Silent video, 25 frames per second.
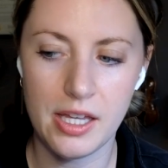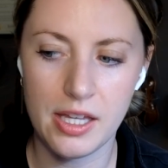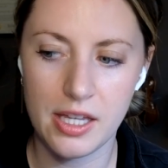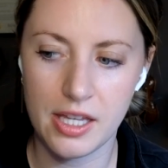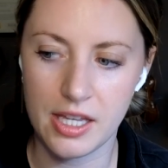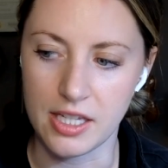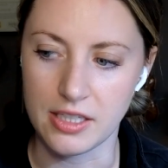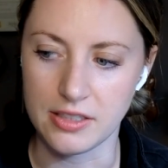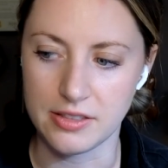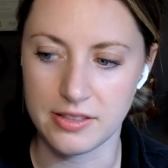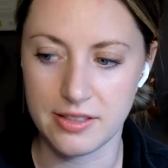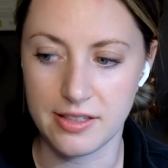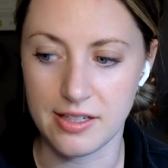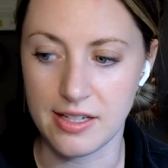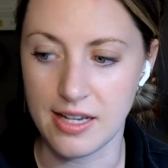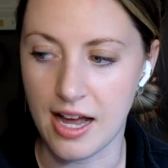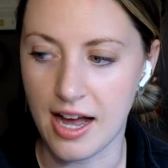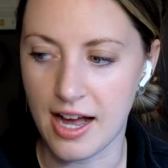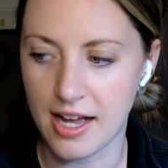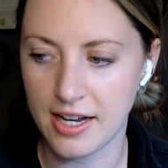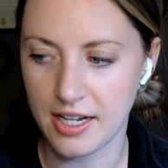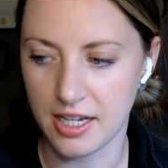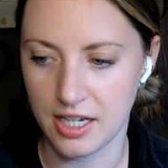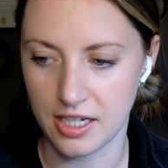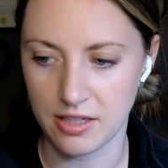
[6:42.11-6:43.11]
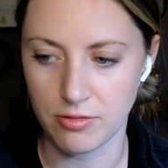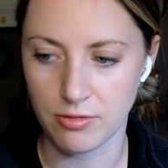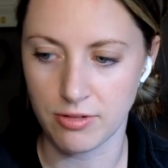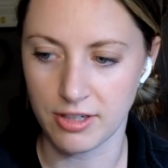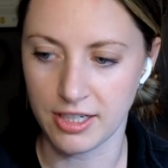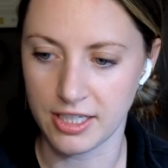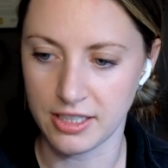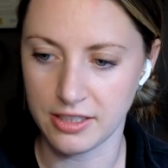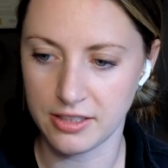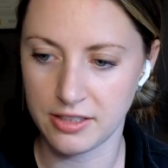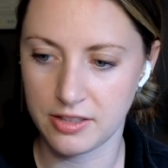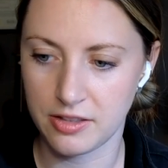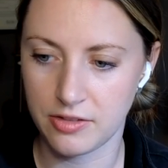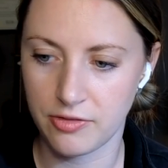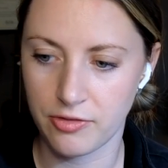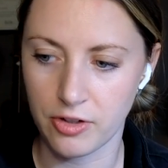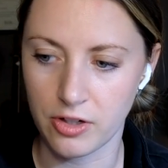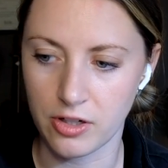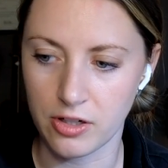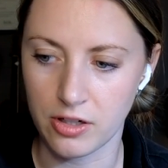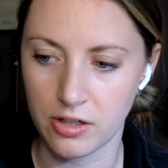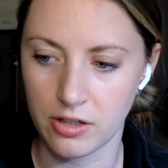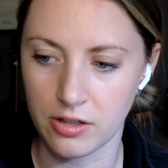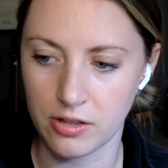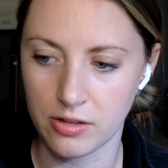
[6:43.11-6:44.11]
It's not at risk
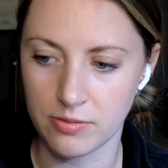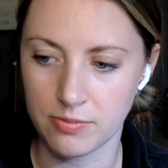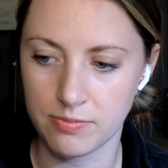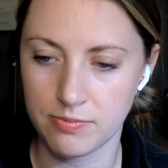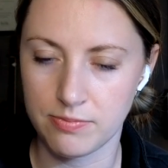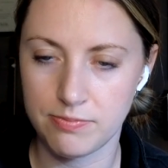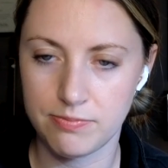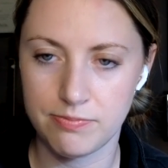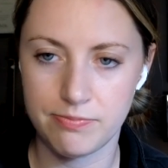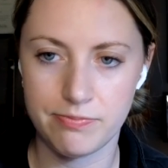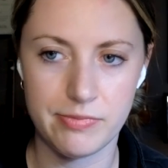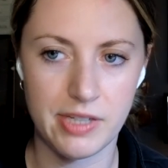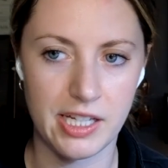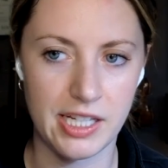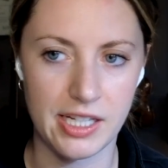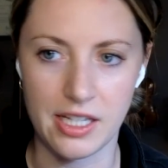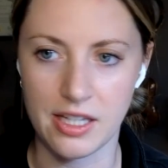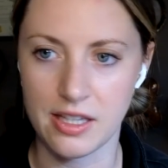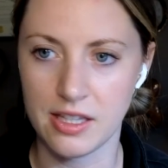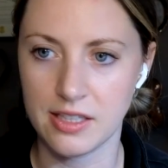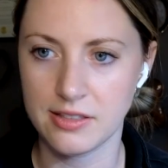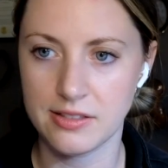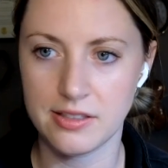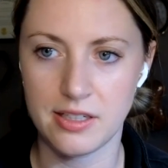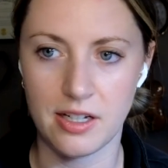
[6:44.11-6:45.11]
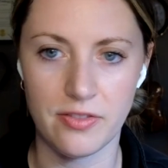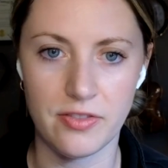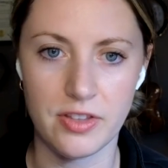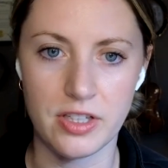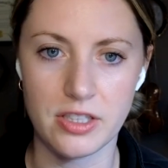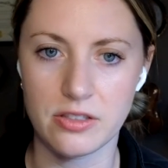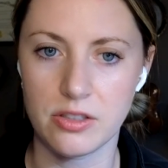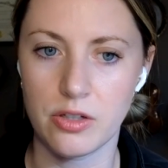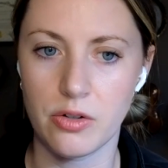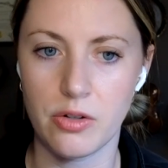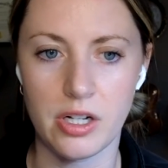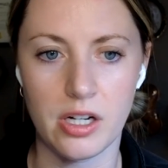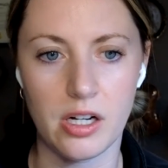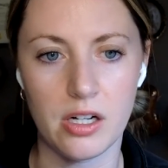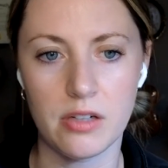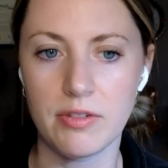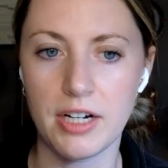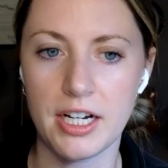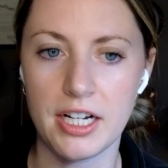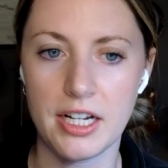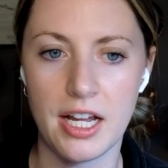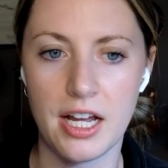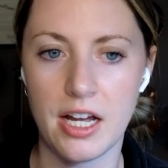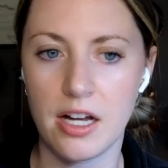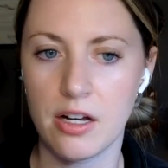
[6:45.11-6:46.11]
for any of the stuff that's going on
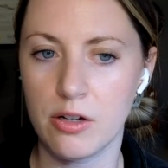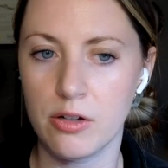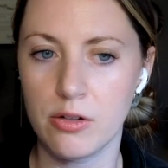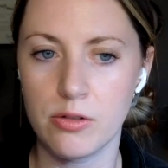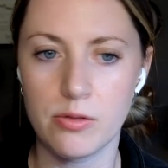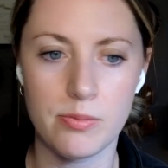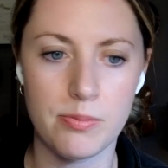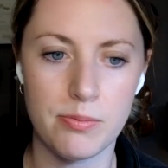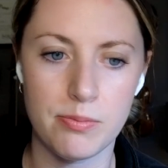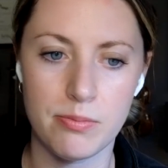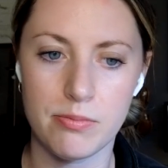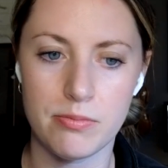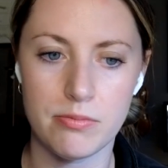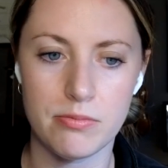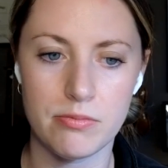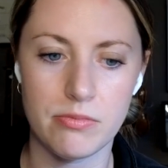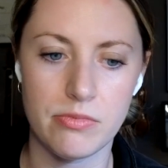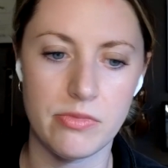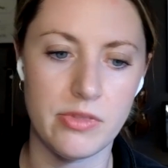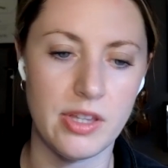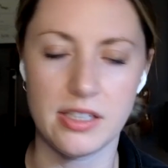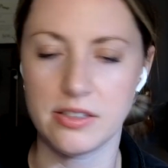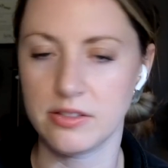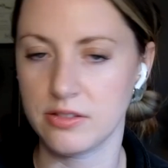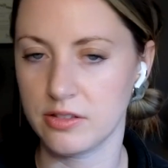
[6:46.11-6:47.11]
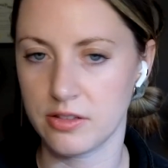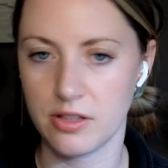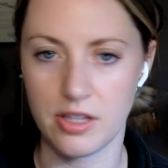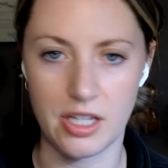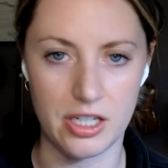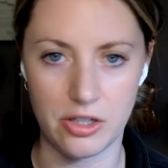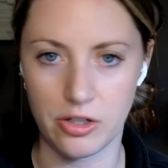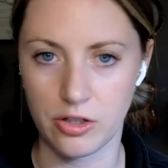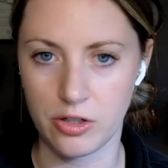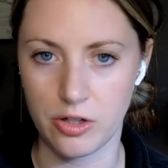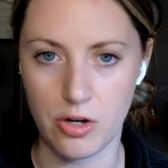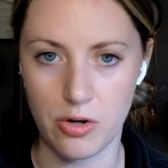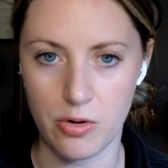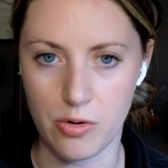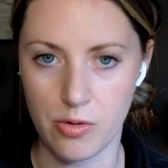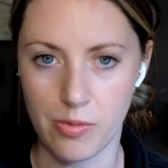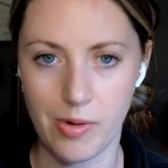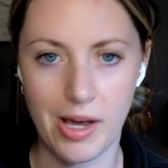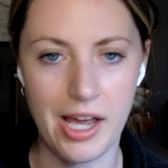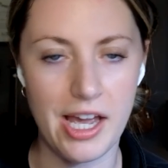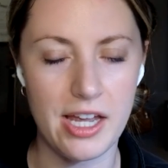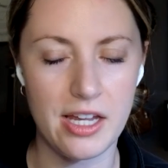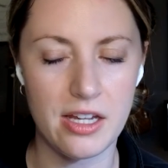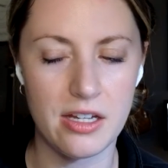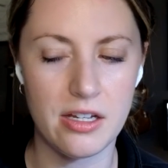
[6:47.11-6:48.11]
right now that's that could go
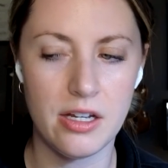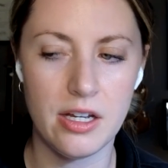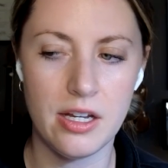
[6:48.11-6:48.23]
away.